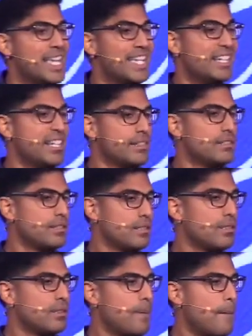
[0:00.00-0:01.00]
I hid it.
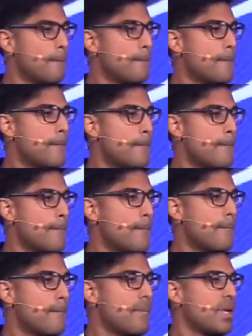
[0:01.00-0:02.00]

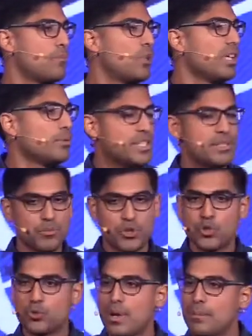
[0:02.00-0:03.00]
And probably with
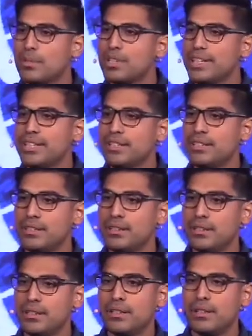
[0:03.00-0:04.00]
some trembling
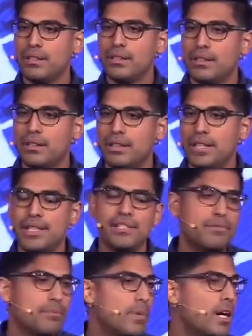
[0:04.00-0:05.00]
in
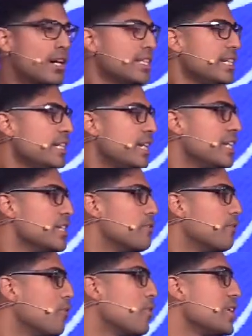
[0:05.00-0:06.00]
his body and
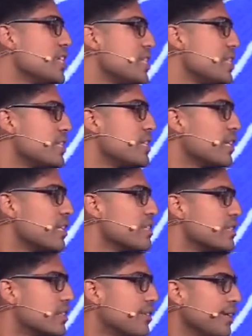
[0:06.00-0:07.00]
his voice, he
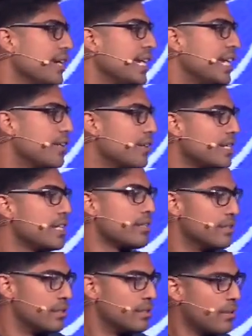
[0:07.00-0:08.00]
says, here it
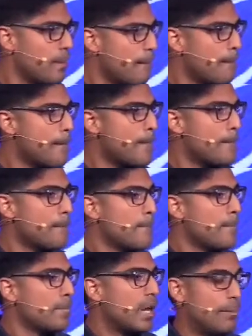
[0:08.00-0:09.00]
is.
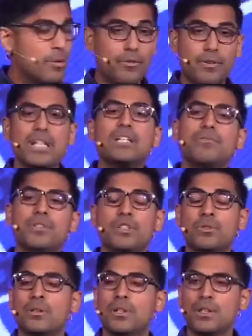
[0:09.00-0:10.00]
I'm afraid of
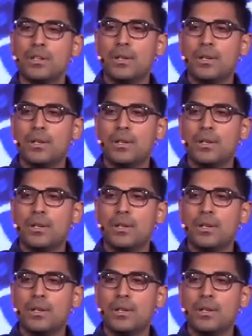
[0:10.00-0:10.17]
you.